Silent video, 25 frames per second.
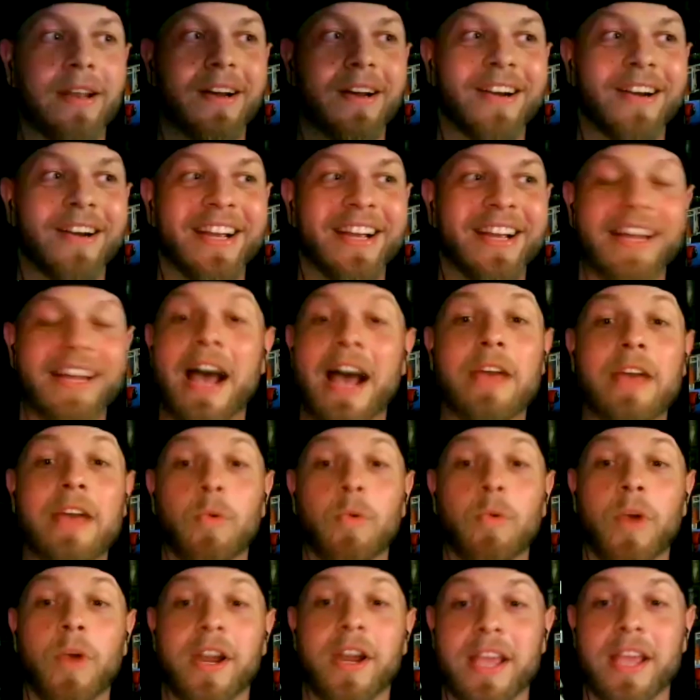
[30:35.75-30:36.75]
All right. I had to
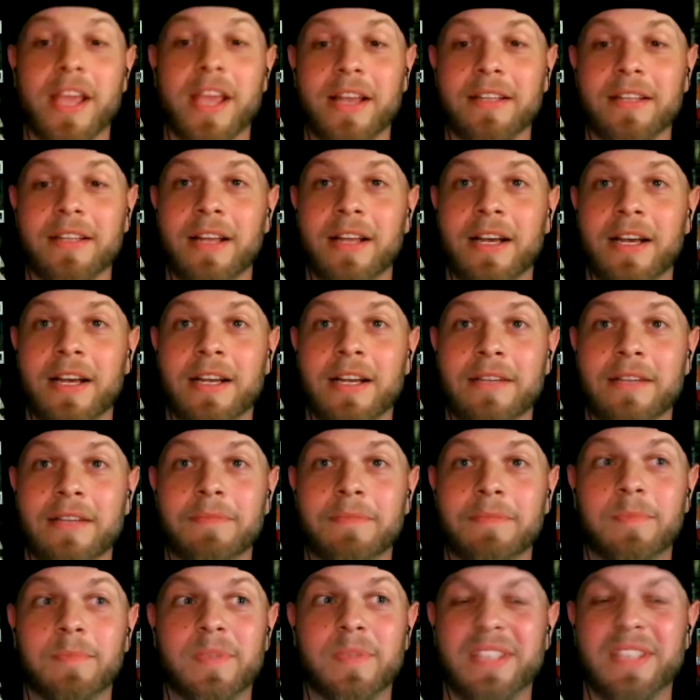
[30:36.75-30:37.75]
work at
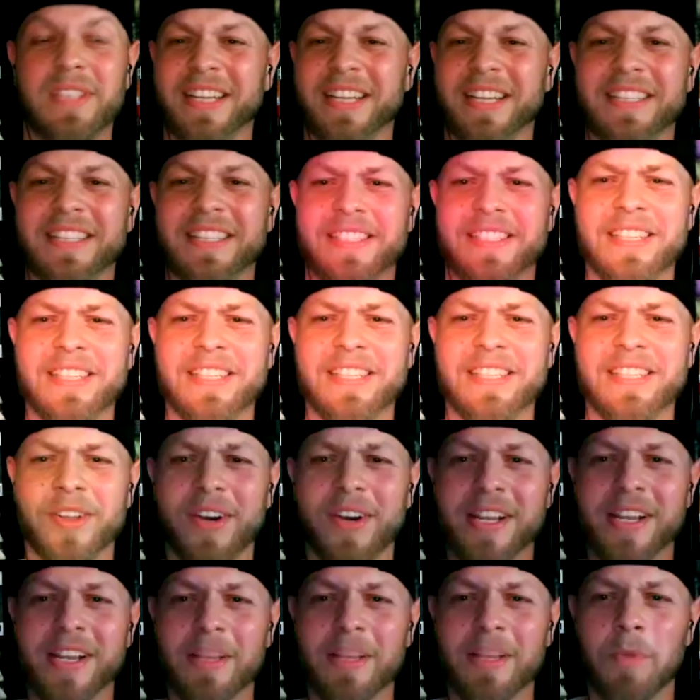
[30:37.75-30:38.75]

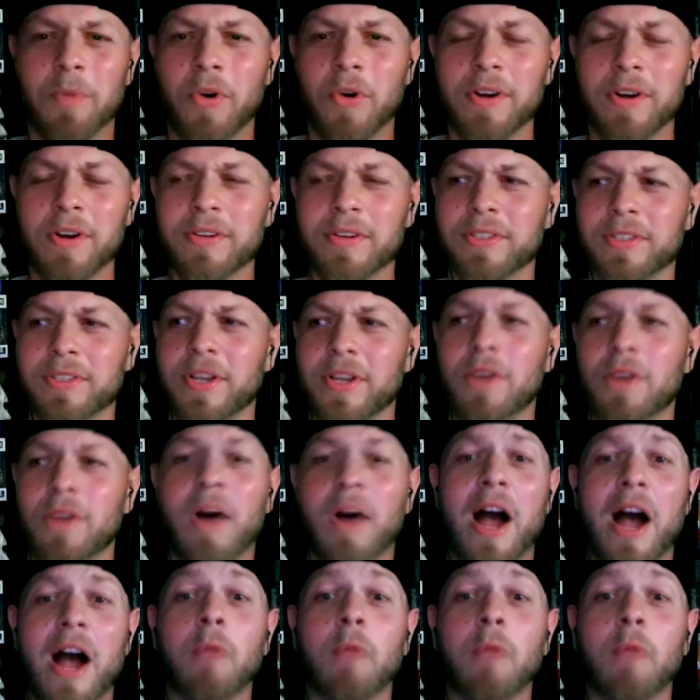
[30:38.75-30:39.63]
6:30 in the morning or so.